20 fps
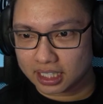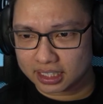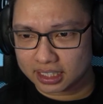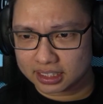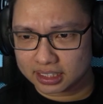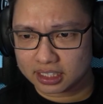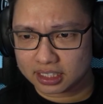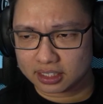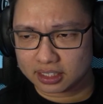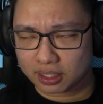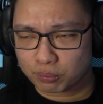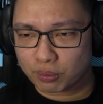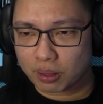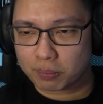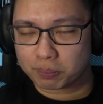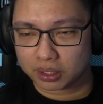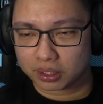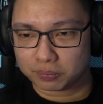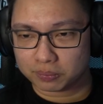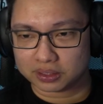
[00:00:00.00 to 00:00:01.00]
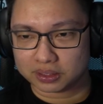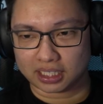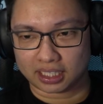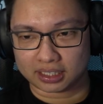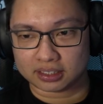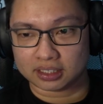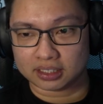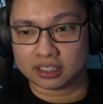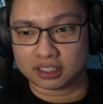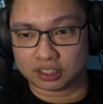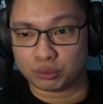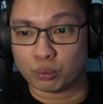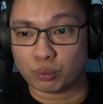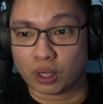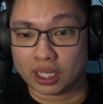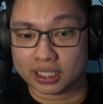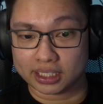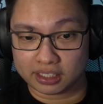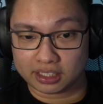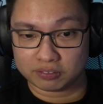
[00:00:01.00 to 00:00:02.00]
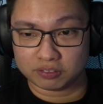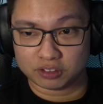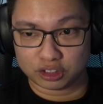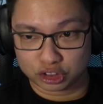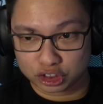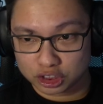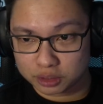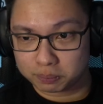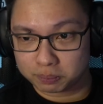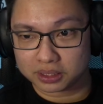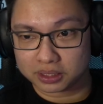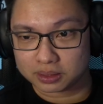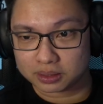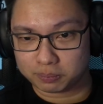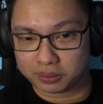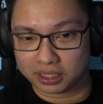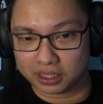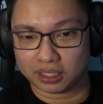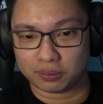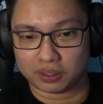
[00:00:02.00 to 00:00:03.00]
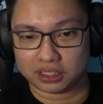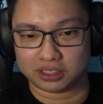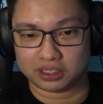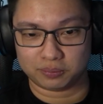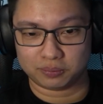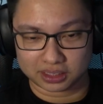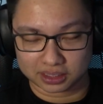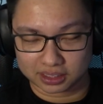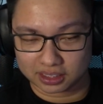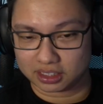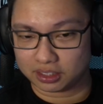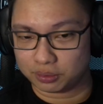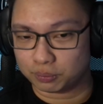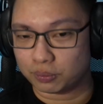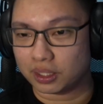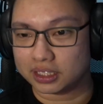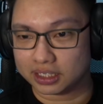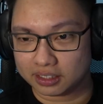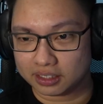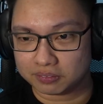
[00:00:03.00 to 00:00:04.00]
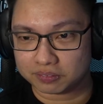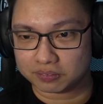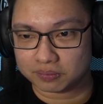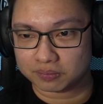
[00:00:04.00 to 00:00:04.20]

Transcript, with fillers: think at one point it was like 31 ETH. The cheapest BAYC was 31 ETH,